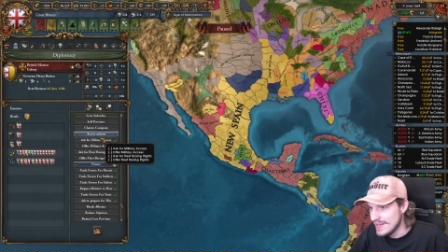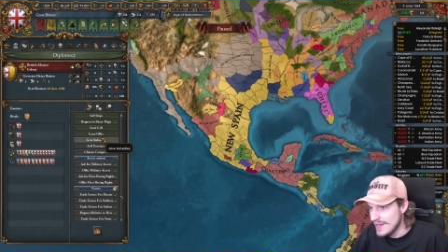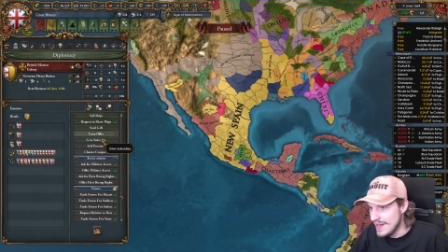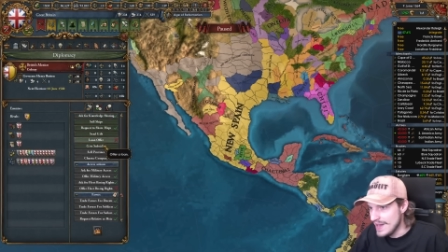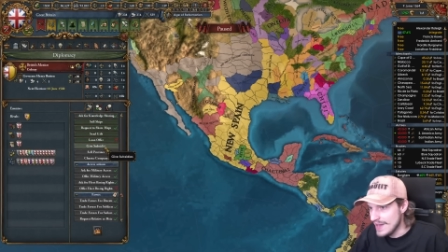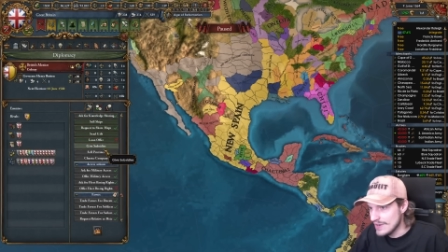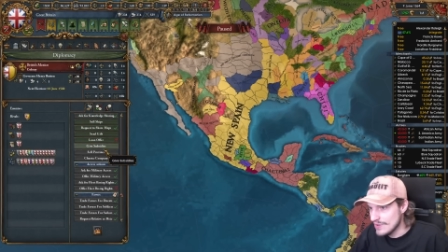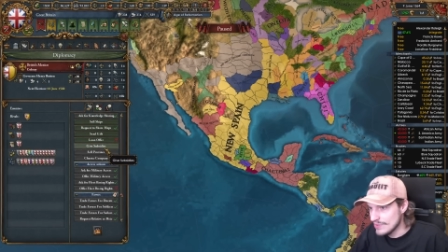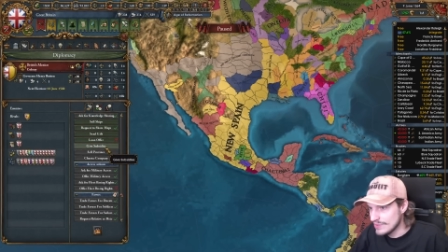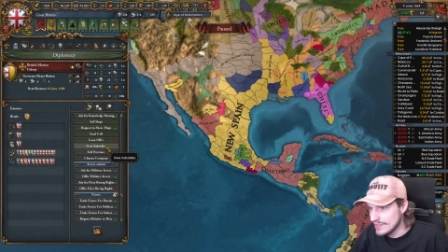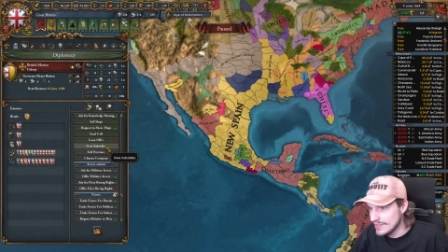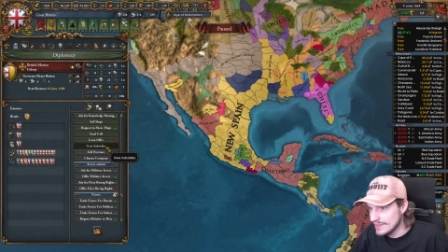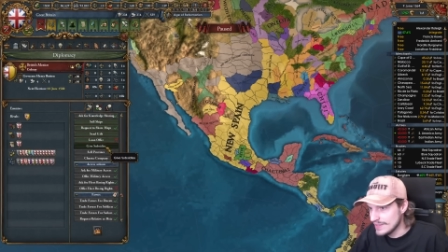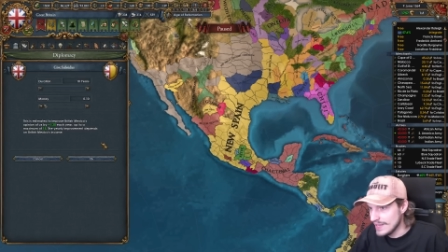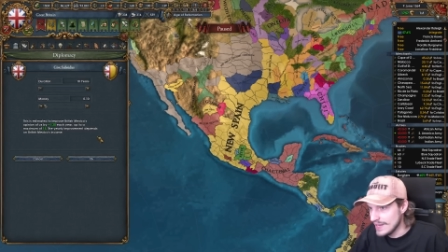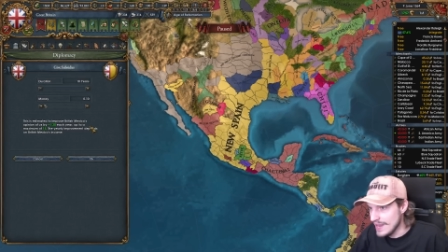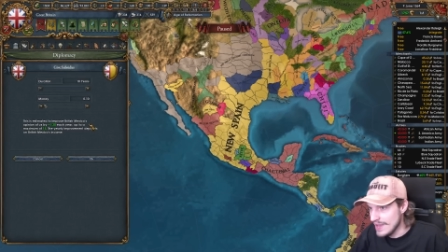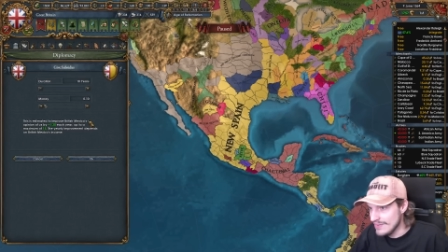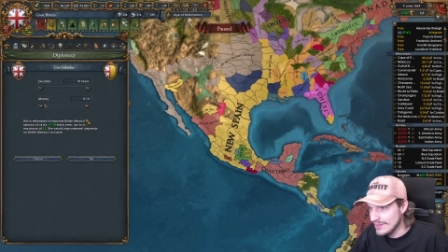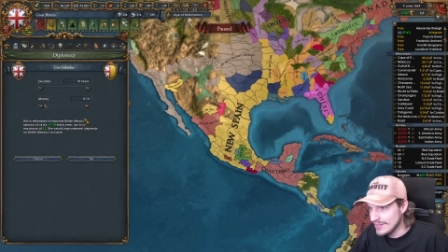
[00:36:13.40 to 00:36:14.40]
I don't think
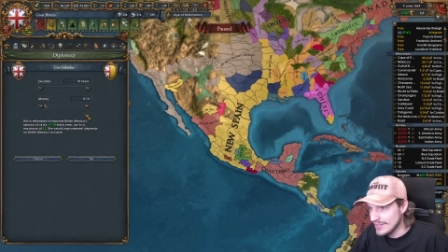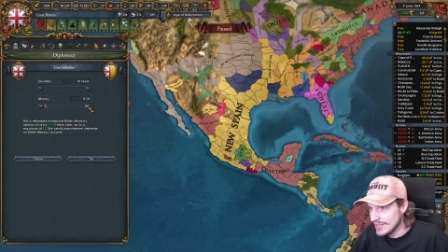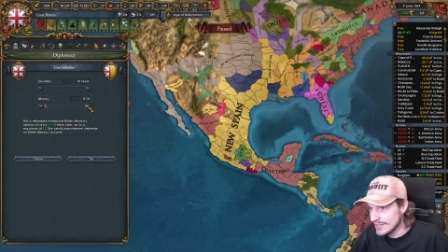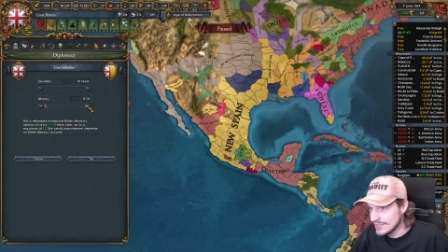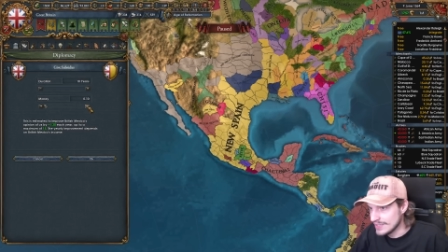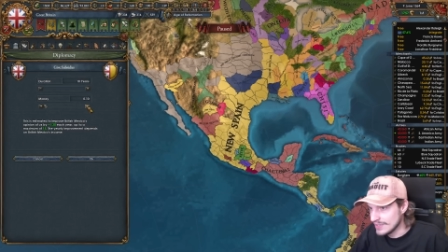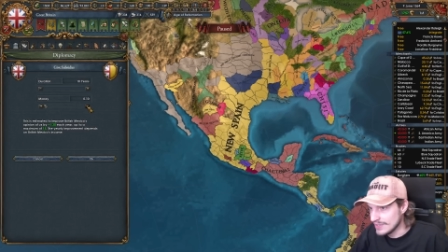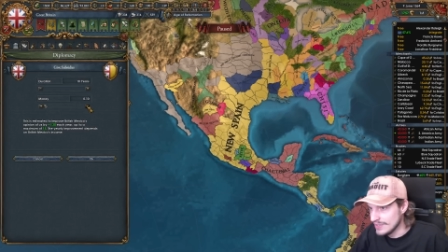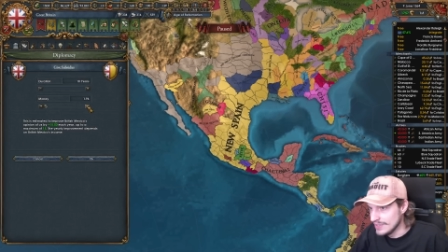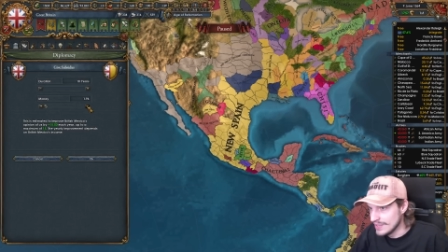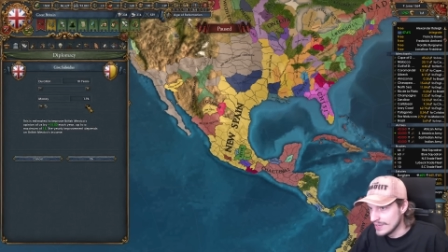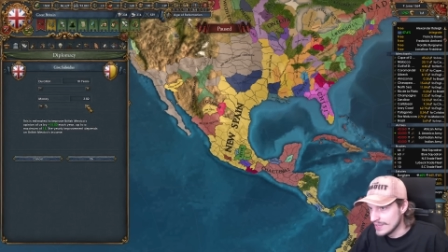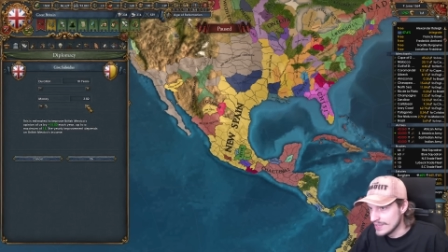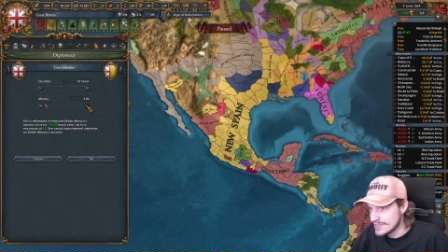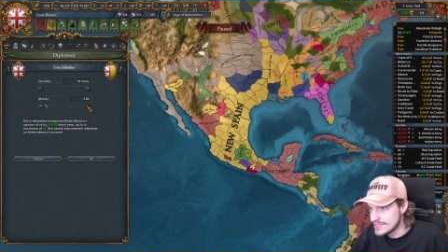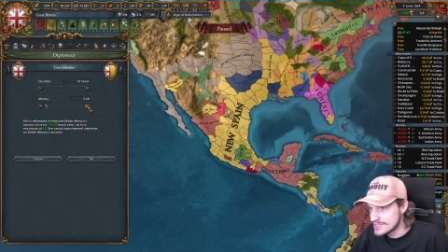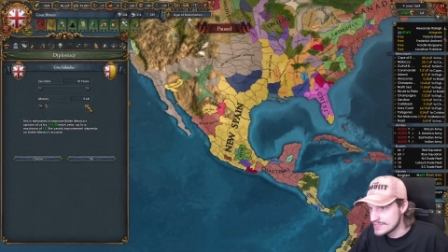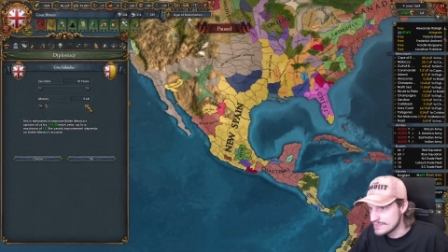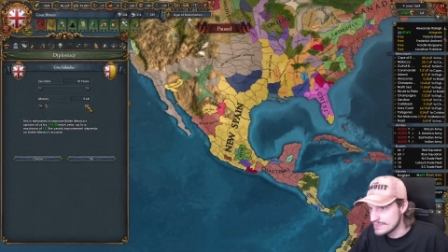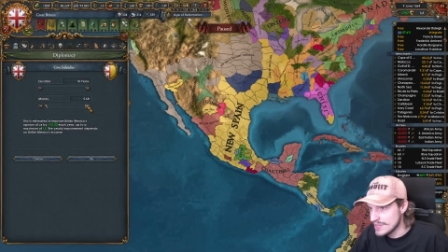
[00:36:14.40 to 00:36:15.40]
they have a lot to
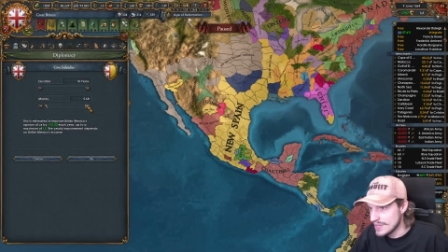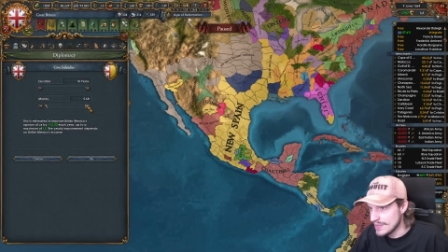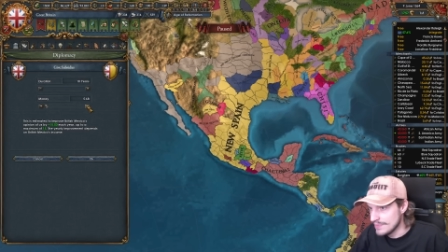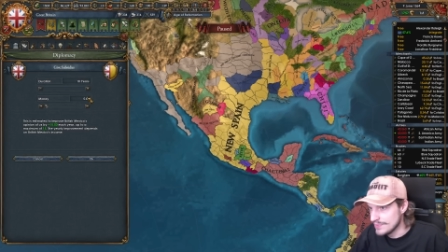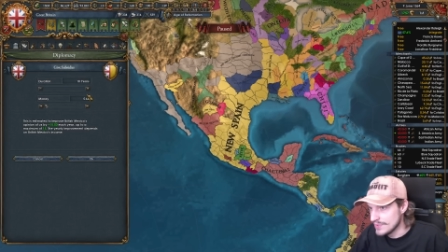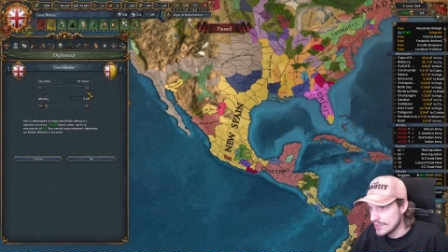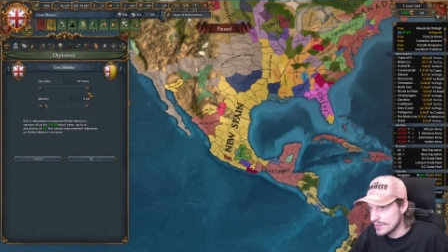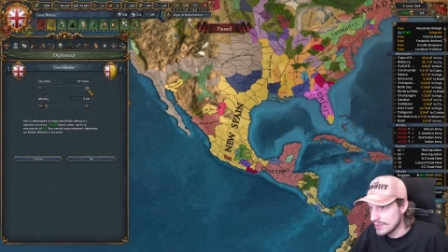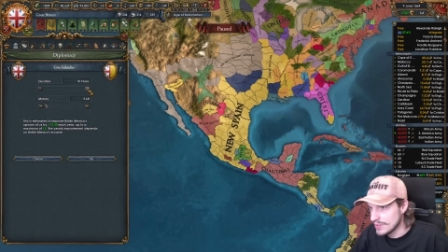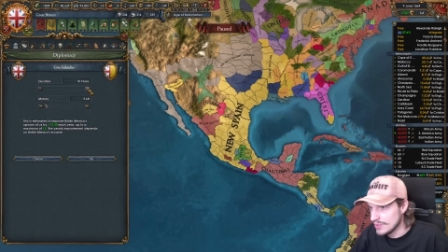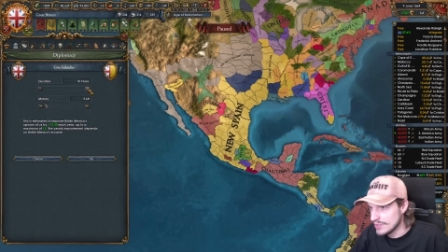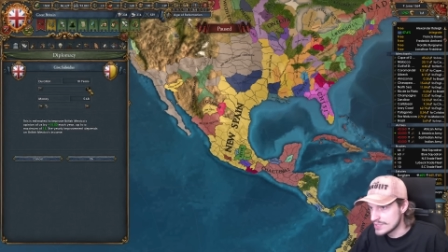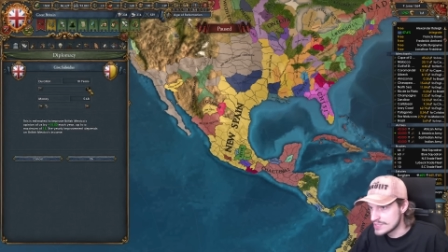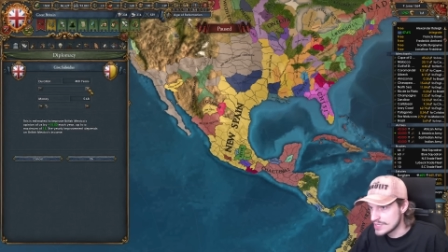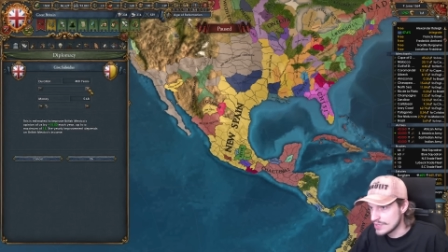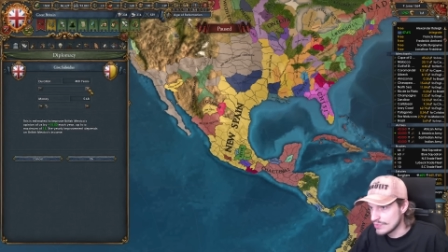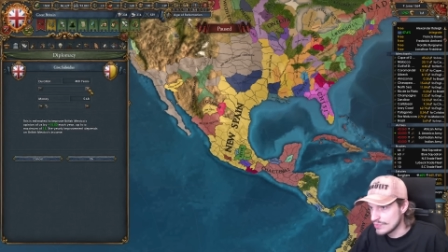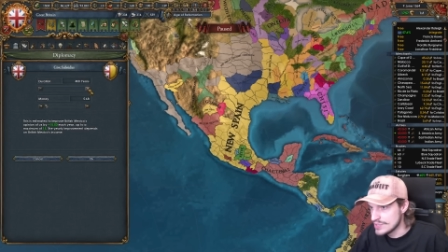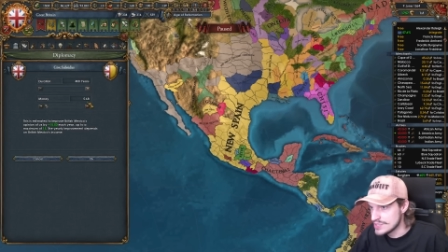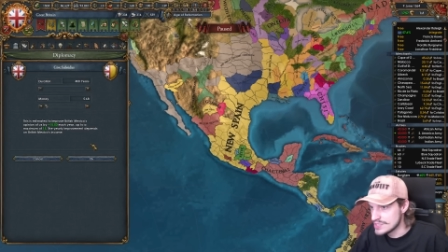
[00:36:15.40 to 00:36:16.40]
colonize. Yeah, there we go. Let's
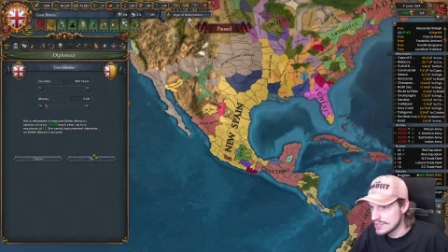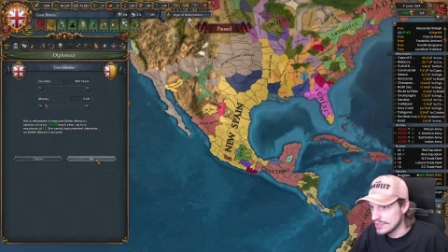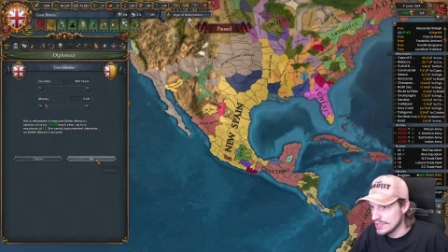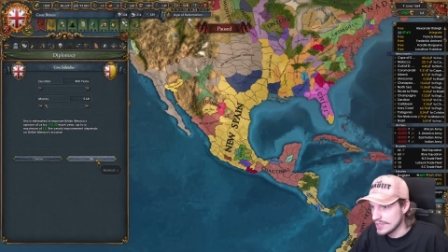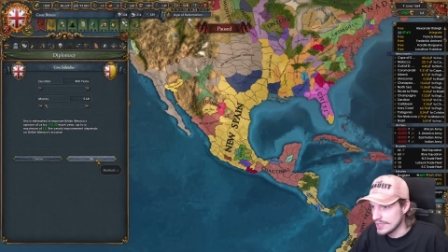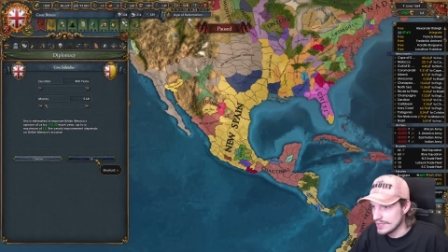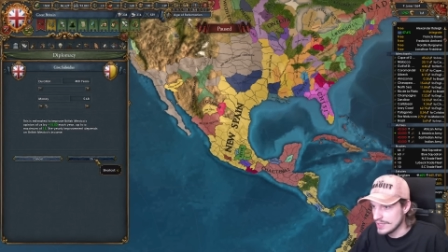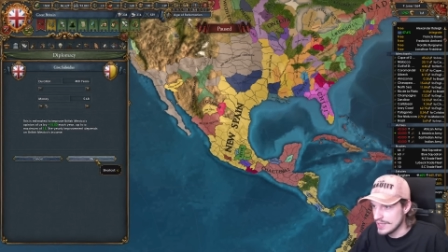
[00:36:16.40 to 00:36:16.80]
increase it like